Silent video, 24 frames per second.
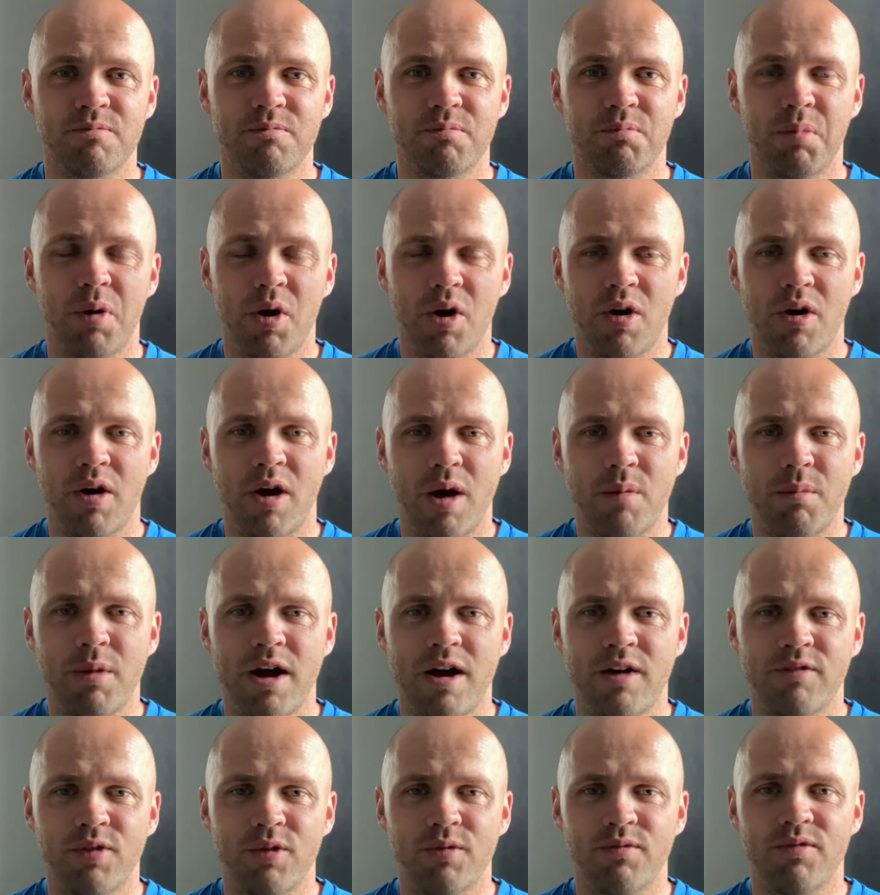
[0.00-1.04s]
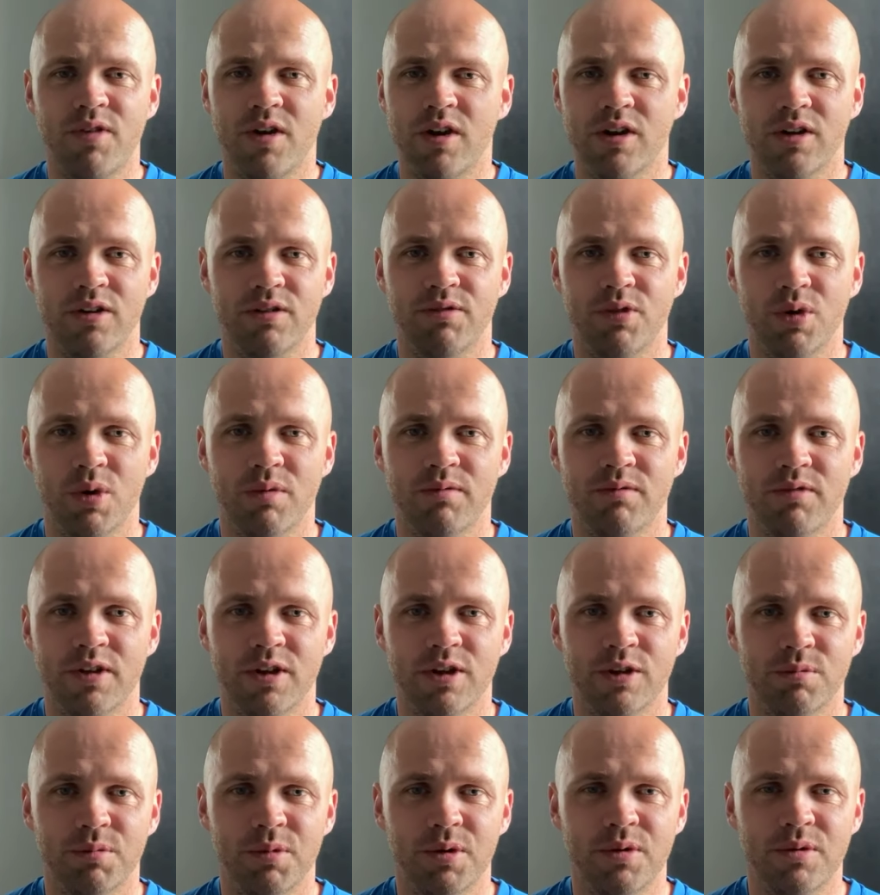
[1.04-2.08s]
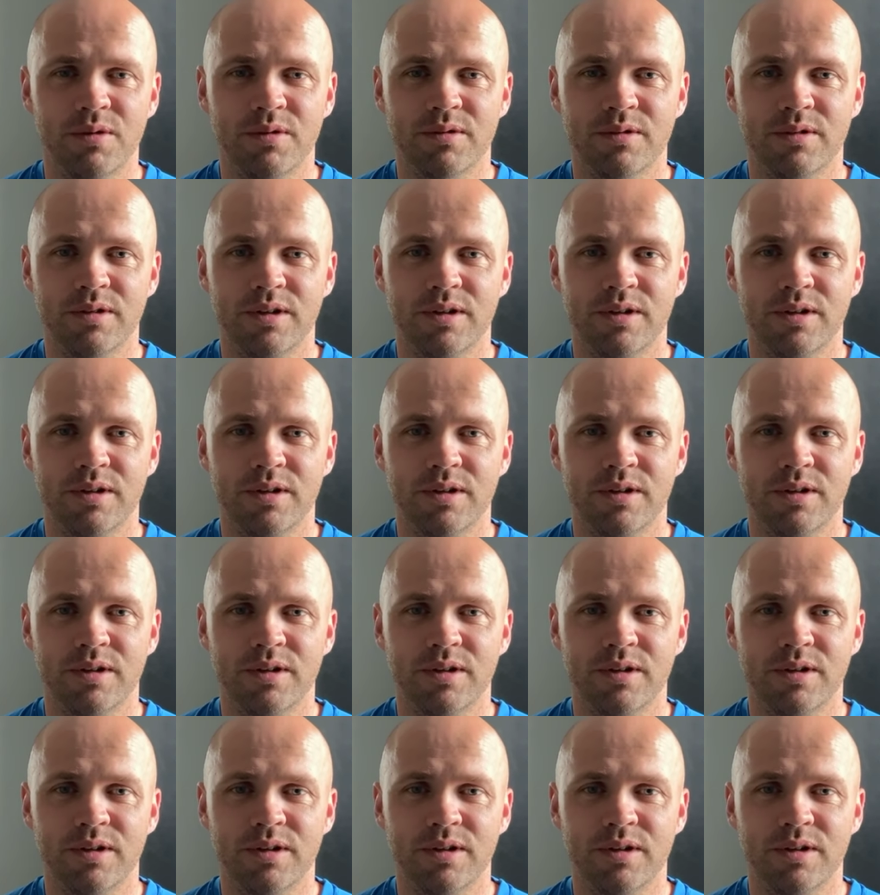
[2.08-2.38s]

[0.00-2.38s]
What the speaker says: But I might have unfollowed a few on Facebook.